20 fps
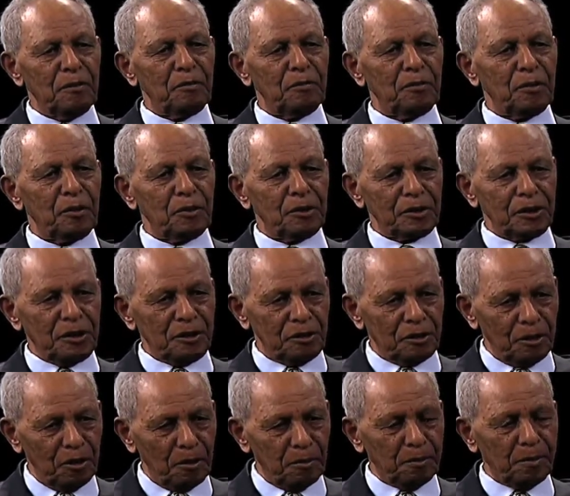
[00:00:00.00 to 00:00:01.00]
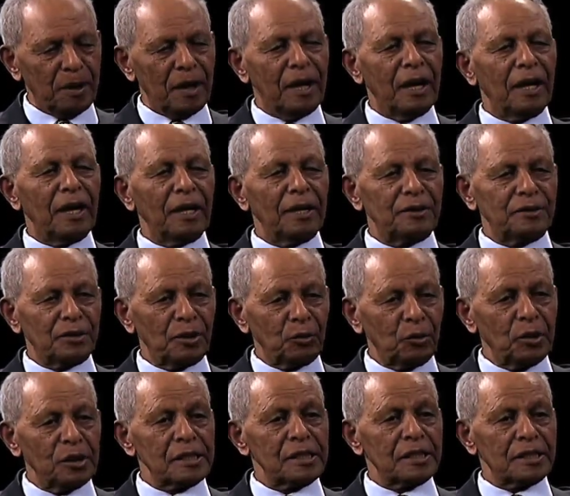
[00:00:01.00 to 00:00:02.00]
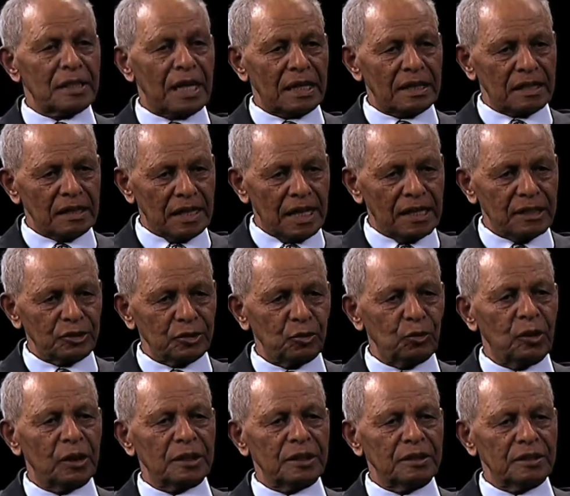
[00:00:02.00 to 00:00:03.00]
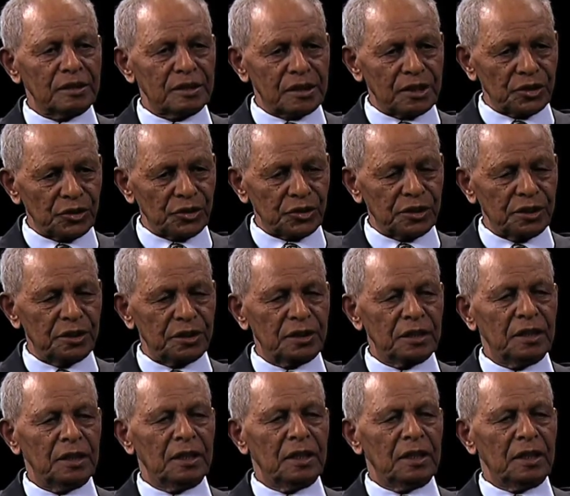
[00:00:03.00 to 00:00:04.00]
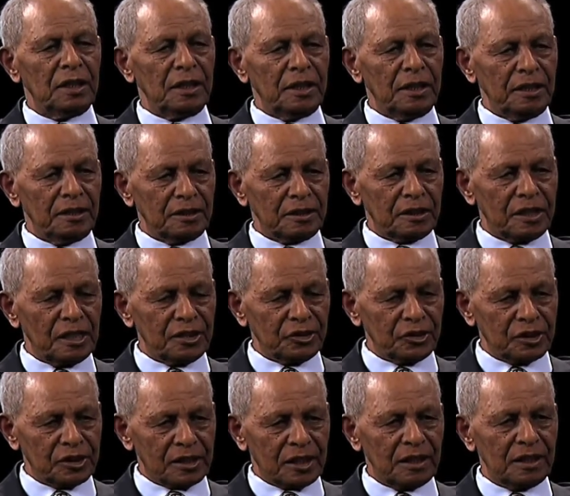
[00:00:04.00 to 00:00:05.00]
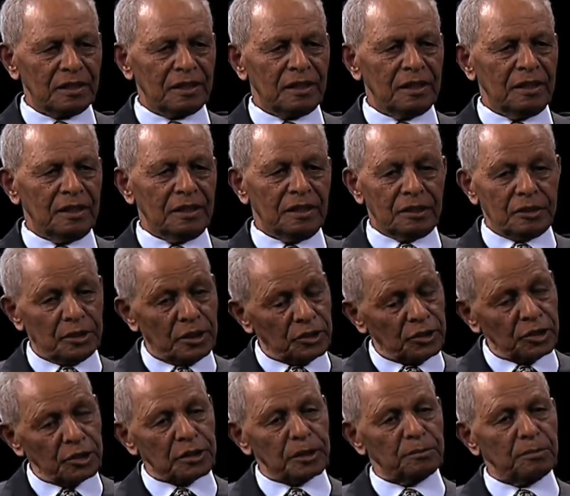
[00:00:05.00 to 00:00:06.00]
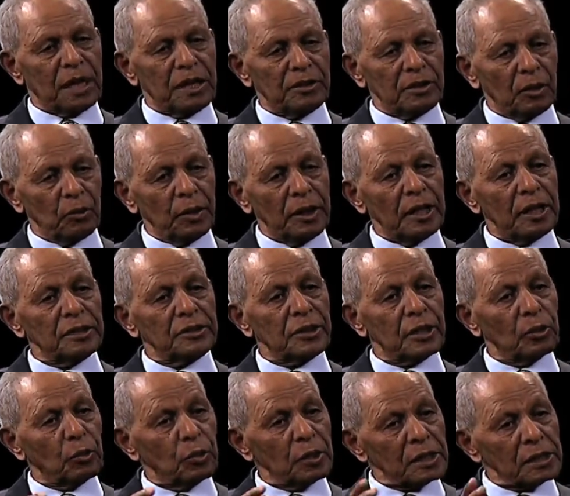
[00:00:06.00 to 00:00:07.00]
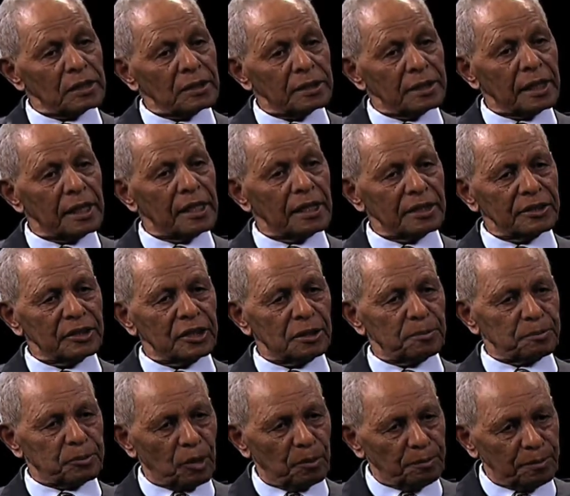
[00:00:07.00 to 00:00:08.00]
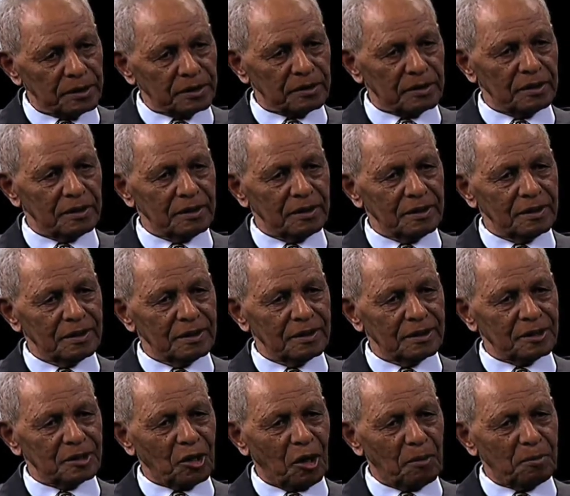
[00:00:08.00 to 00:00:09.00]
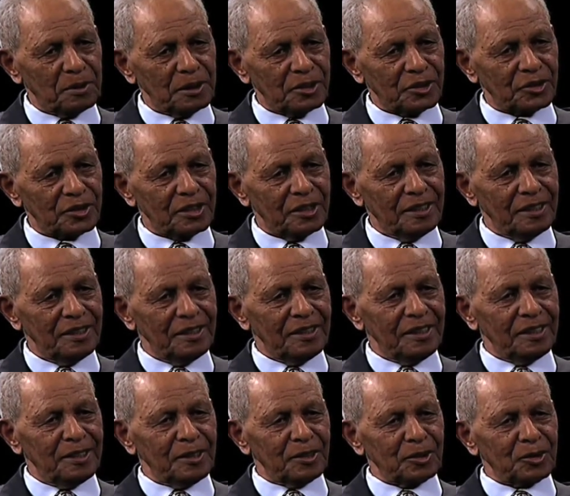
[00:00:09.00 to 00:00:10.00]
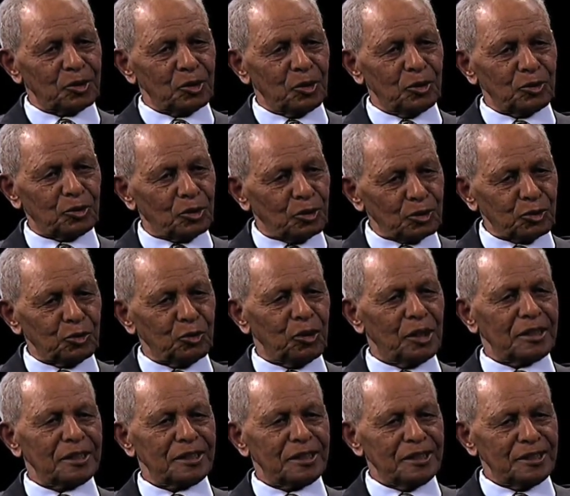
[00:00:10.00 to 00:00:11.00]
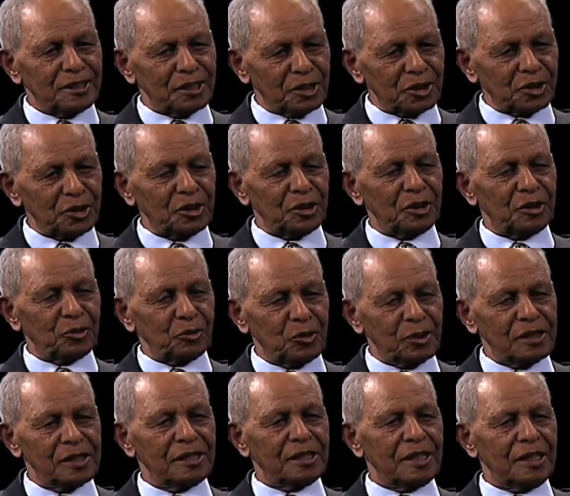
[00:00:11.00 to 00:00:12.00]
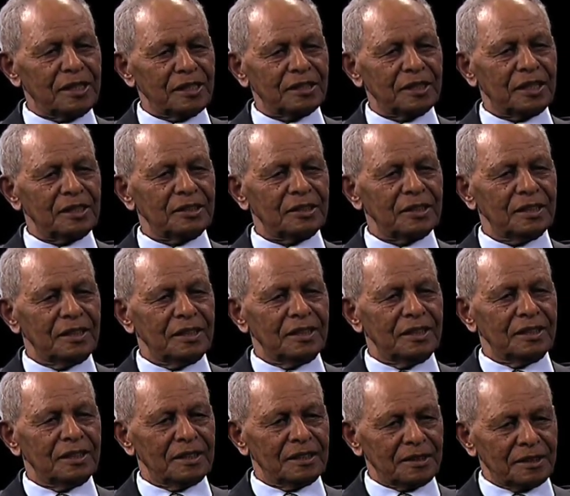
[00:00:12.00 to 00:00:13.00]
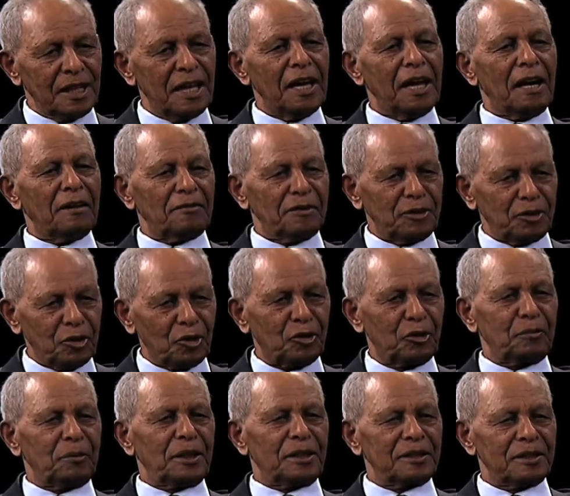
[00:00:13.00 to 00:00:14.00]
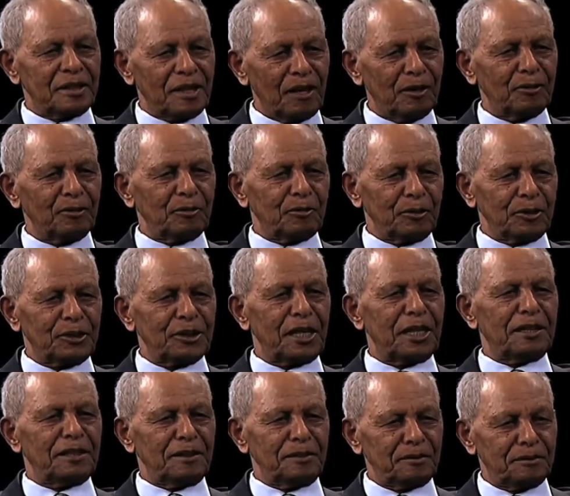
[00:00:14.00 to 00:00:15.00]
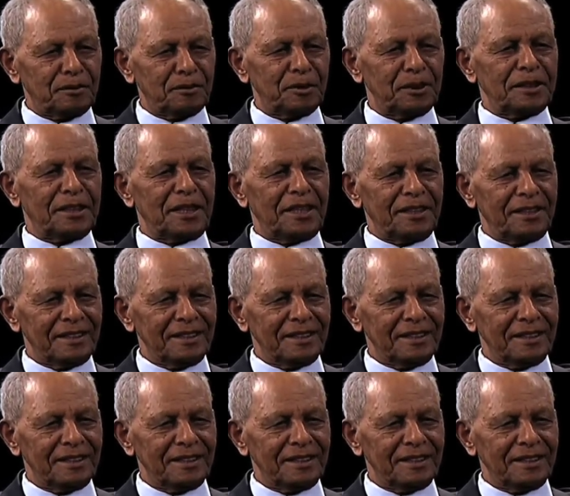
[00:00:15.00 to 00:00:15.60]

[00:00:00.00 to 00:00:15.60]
for Ethiopia and the world at large who are interested in cultural. This is, by the way, it's a World Heritage property, the obelisk. So those who are interested in World Heritage, they have a document now, which I leave when I